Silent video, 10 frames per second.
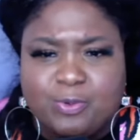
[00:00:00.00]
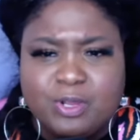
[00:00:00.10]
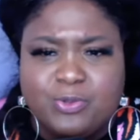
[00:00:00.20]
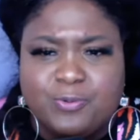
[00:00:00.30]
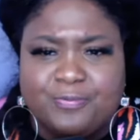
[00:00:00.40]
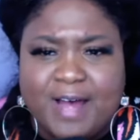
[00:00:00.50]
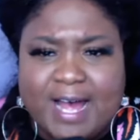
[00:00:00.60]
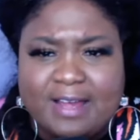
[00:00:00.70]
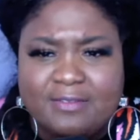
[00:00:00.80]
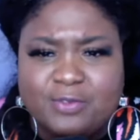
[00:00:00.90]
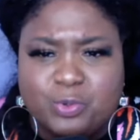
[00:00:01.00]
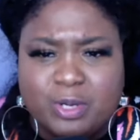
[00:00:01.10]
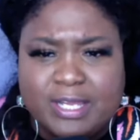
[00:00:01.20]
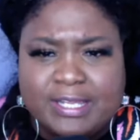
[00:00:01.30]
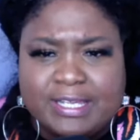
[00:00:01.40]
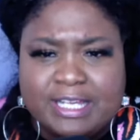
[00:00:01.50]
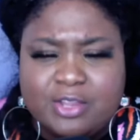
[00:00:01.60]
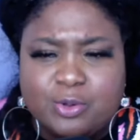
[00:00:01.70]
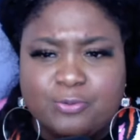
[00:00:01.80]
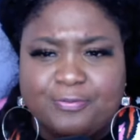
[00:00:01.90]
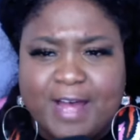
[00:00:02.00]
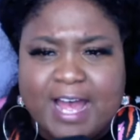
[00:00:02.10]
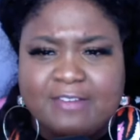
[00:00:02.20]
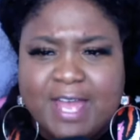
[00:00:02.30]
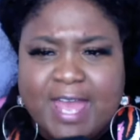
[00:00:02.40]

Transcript: 3 through 5, 3 through 5.